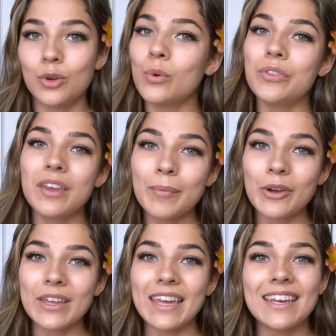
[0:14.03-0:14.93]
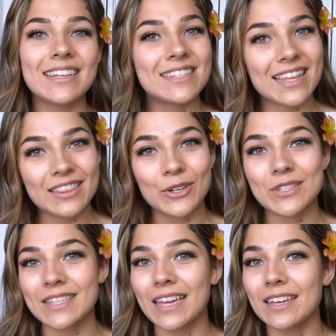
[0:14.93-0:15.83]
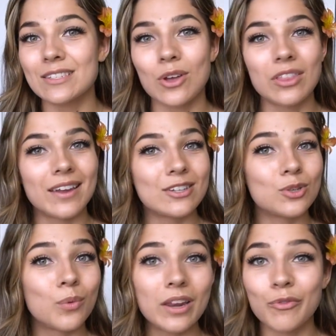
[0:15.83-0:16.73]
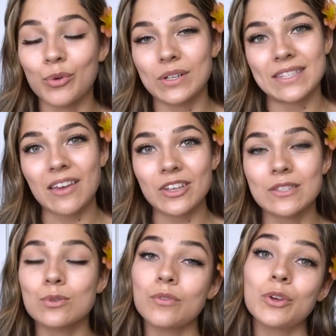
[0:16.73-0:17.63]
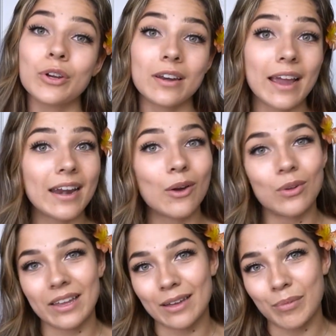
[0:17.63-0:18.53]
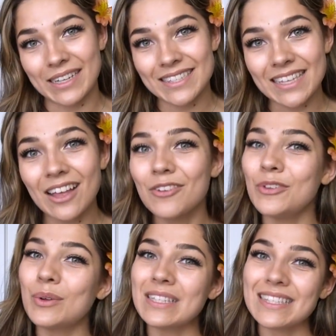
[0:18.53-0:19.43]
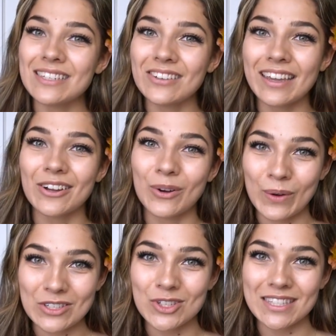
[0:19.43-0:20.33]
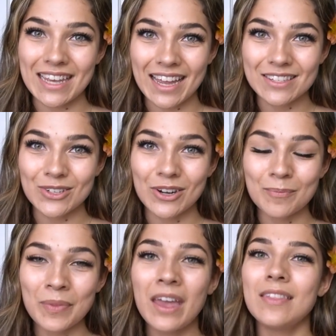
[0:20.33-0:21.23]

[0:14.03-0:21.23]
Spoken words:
The cool thing about Keen is that there's psychics online 24/7, so if you're a night owl like myself, you can still get your questions answered.